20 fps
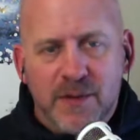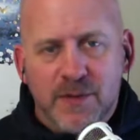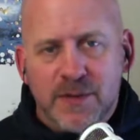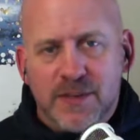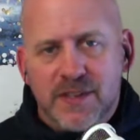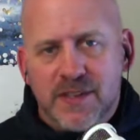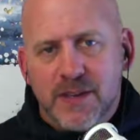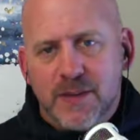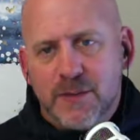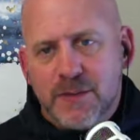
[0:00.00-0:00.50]
It
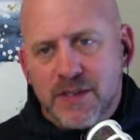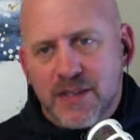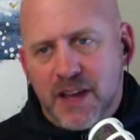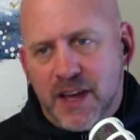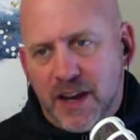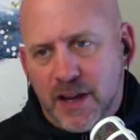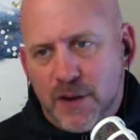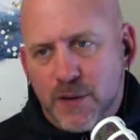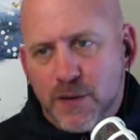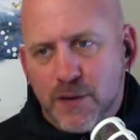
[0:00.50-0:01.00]
was
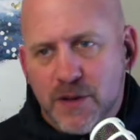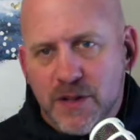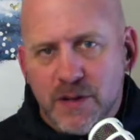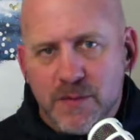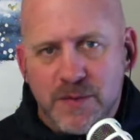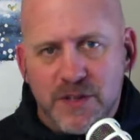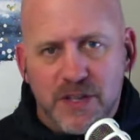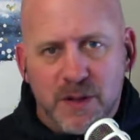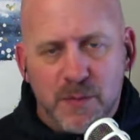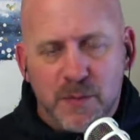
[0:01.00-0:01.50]
kind of cool. It
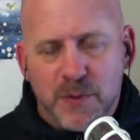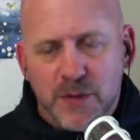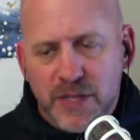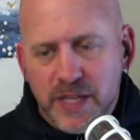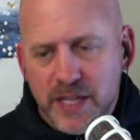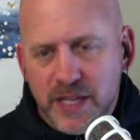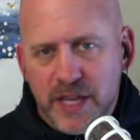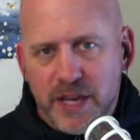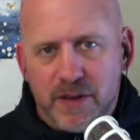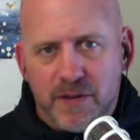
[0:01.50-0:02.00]
was
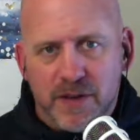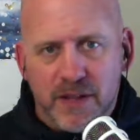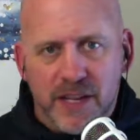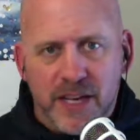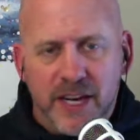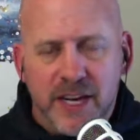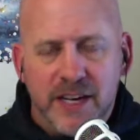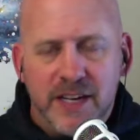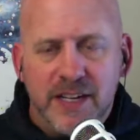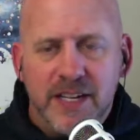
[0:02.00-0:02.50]
completely
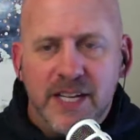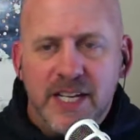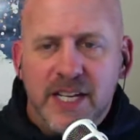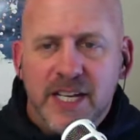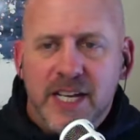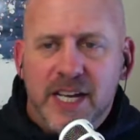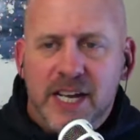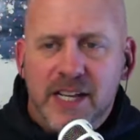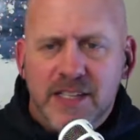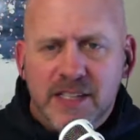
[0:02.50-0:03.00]
unrelated,
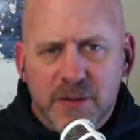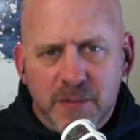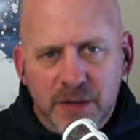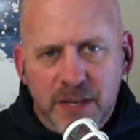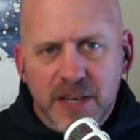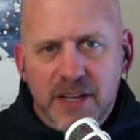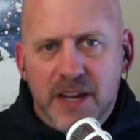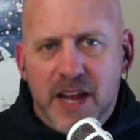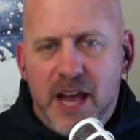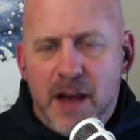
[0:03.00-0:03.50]
and
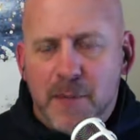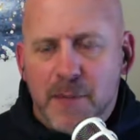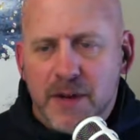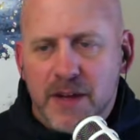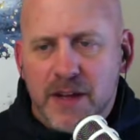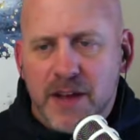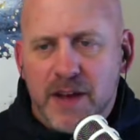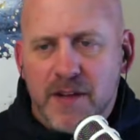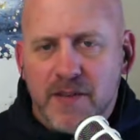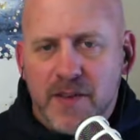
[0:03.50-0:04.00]
something good
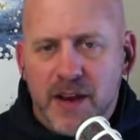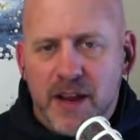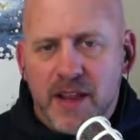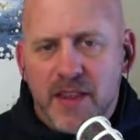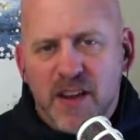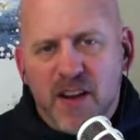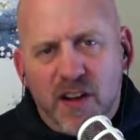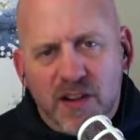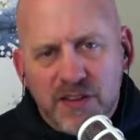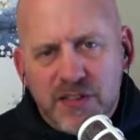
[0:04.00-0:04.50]
happened of it.
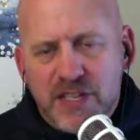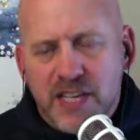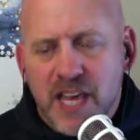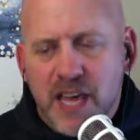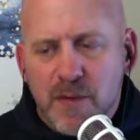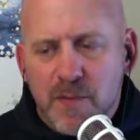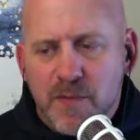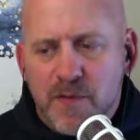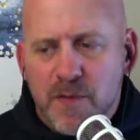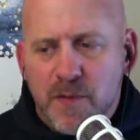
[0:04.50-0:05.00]
And that all just
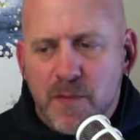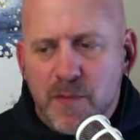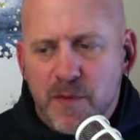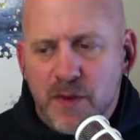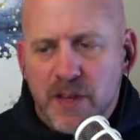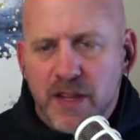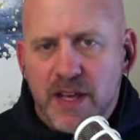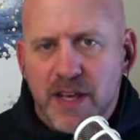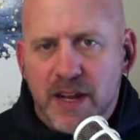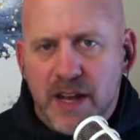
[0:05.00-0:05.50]
came from
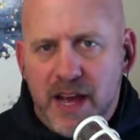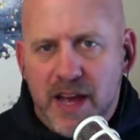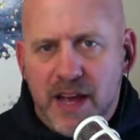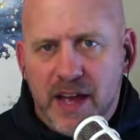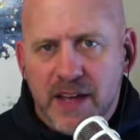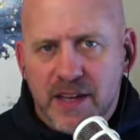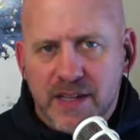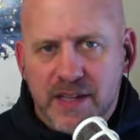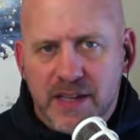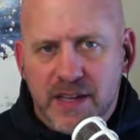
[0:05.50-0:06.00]
really
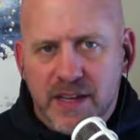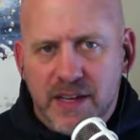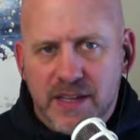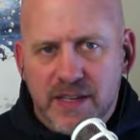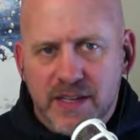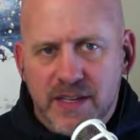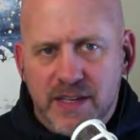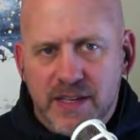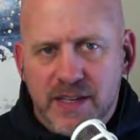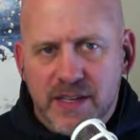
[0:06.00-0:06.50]

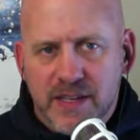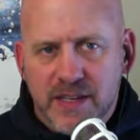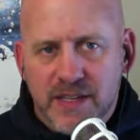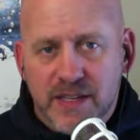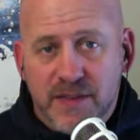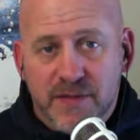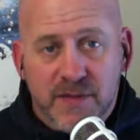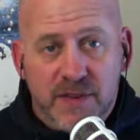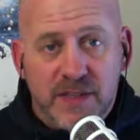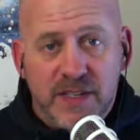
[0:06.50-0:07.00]
a
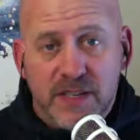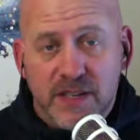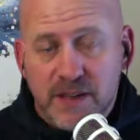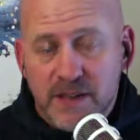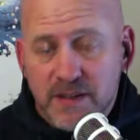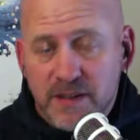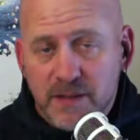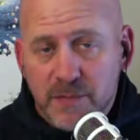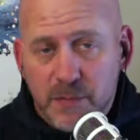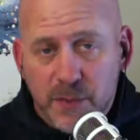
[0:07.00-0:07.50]
difference
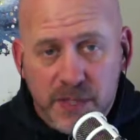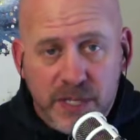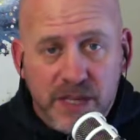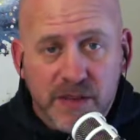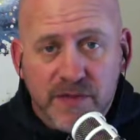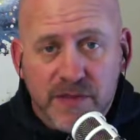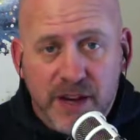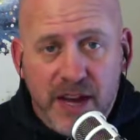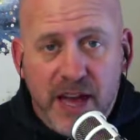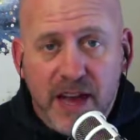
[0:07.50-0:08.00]
in
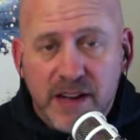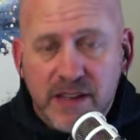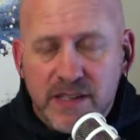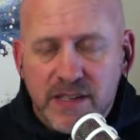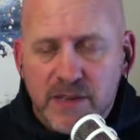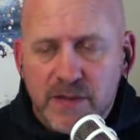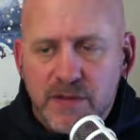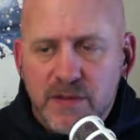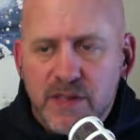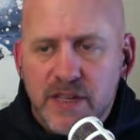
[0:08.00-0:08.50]
belief and
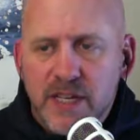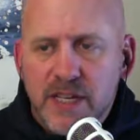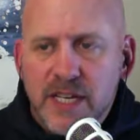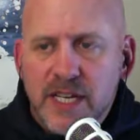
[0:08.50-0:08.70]
attitude.